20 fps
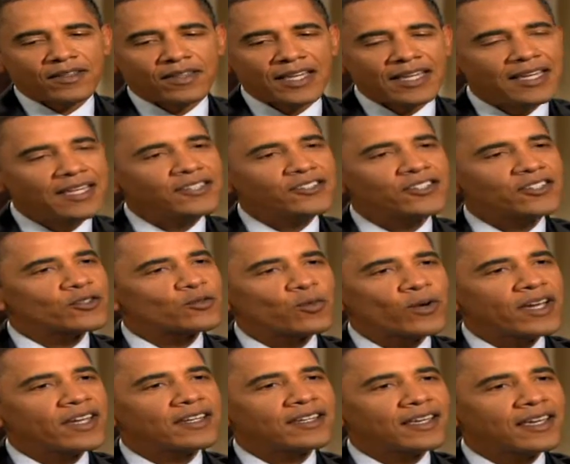the easiest
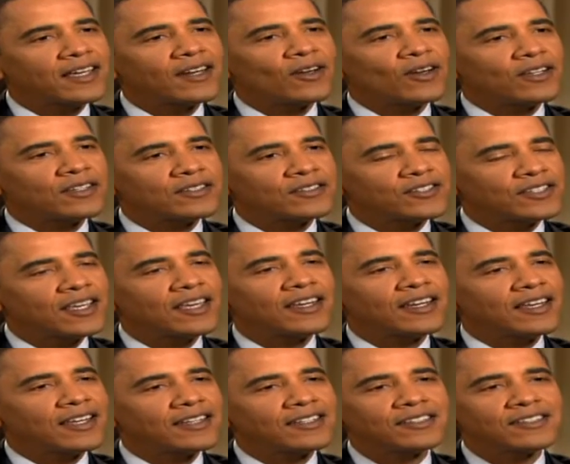way to get on
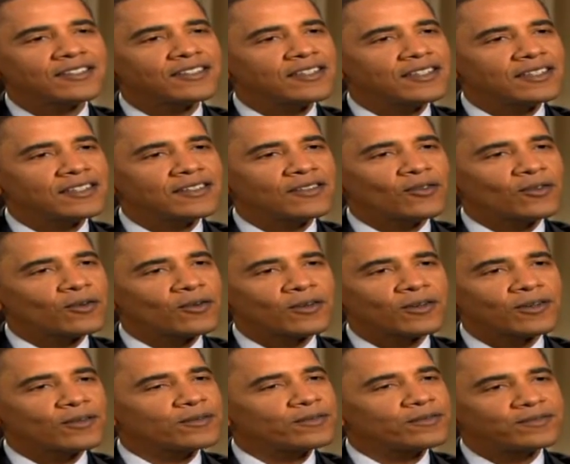CNN
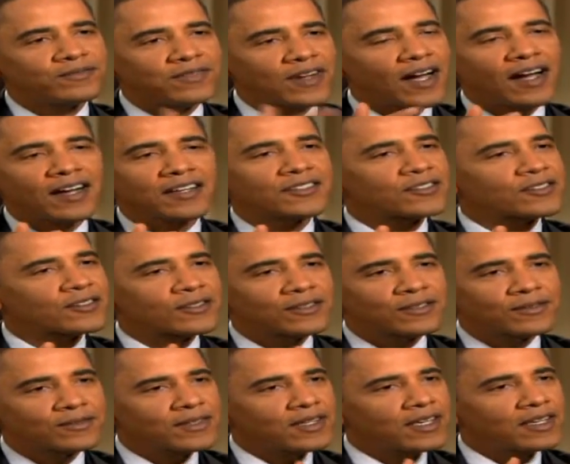or Fox
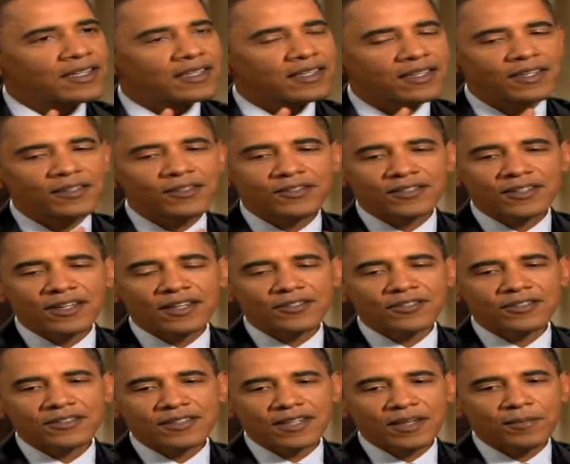or any of the other
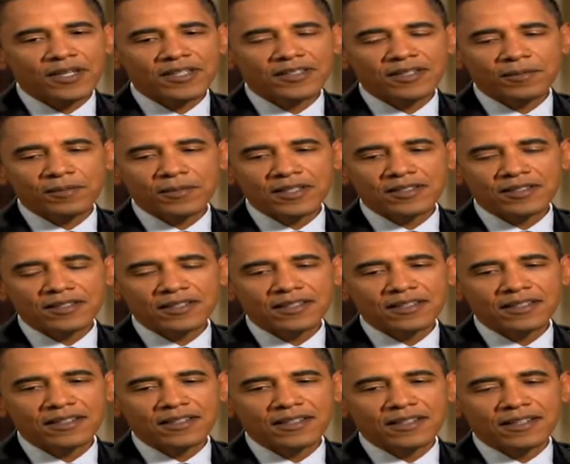stations, MSNBC,
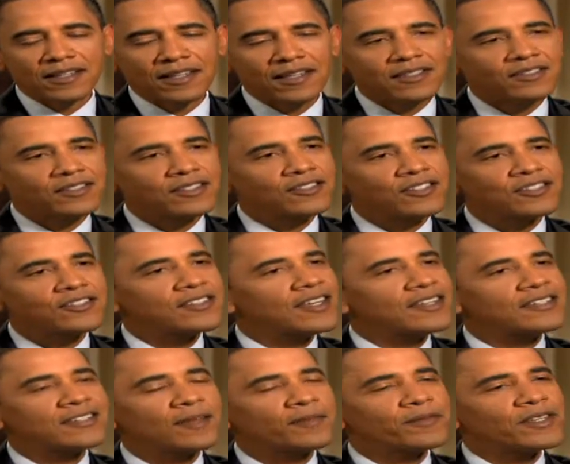is to just
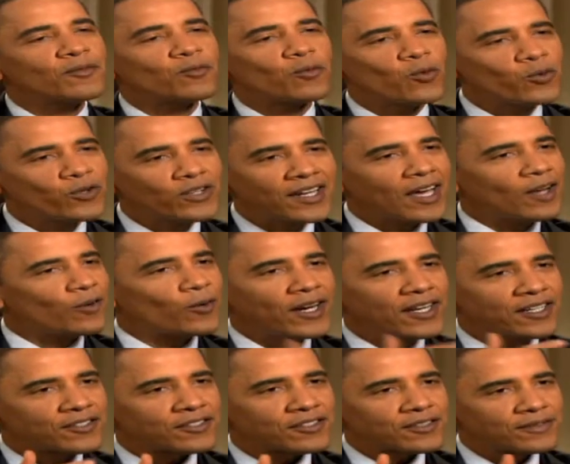say something rude and
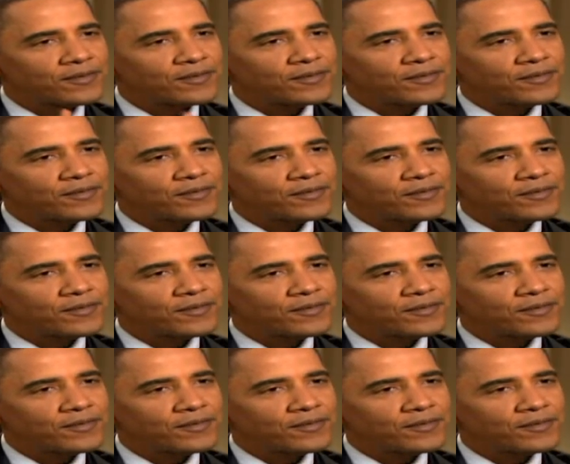outrageous.